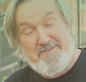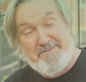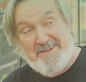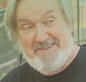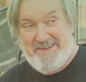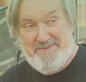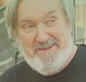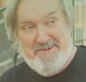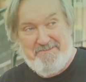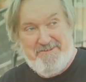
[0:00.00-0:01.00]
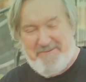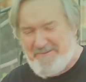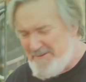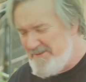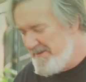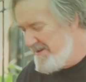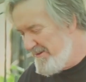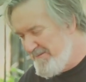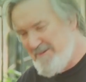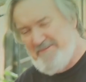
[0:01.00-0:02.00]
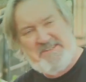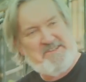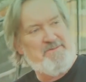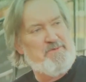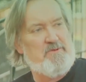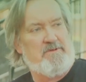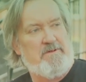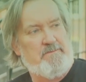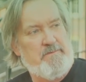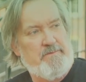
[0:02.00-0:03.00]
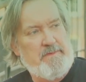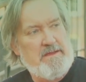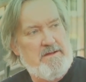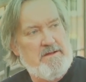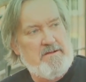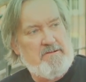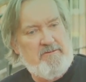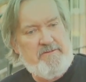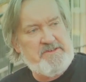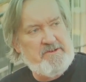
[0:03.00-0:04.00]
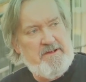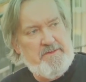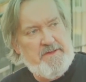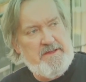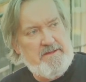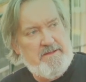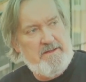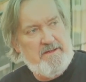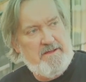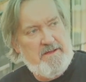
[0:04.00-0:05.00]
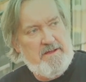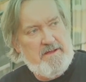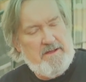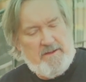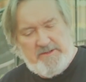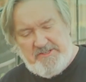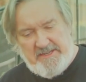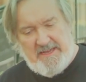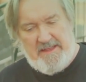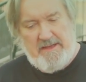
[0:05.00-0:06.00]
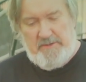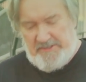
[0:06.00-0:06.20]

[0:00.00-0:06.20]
Don't start me on groove. Groove is so important. Groove is a great thing. And once you get that